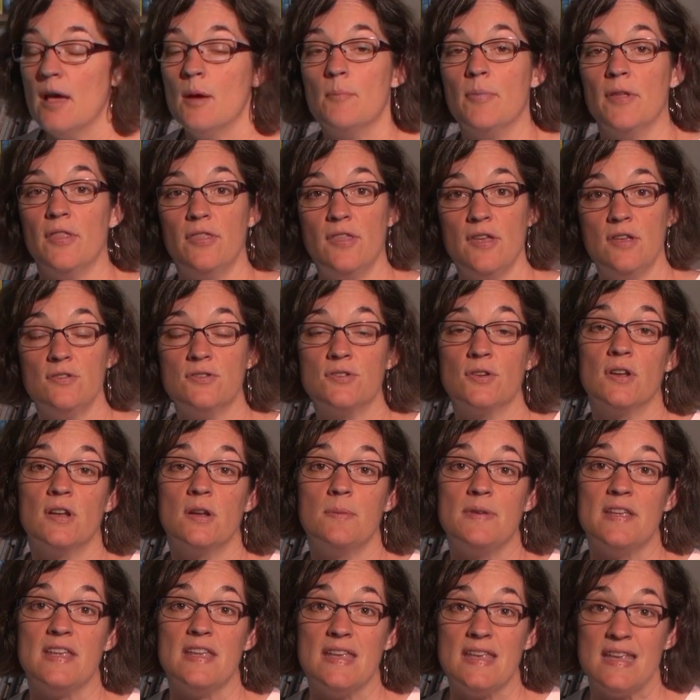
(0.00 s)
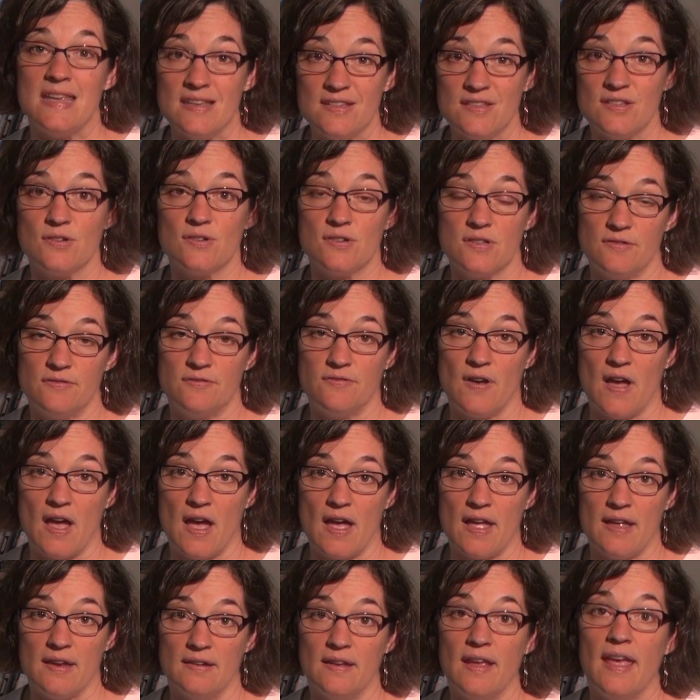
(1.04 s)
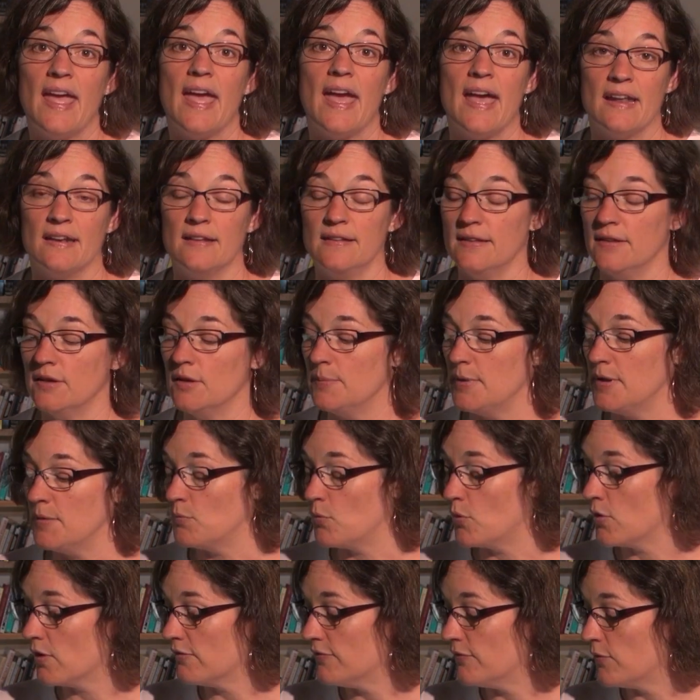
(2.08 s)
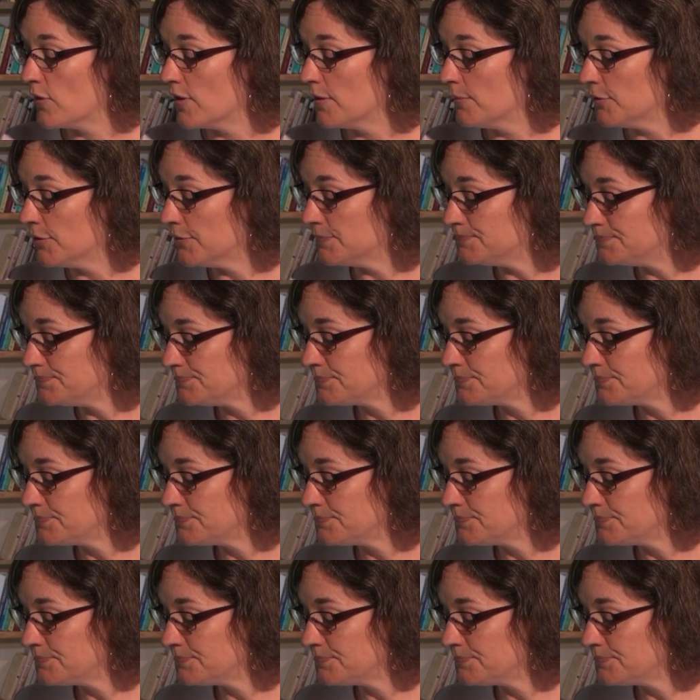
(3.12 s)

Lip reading: but these are going to be easier to find and a little bit more affordable.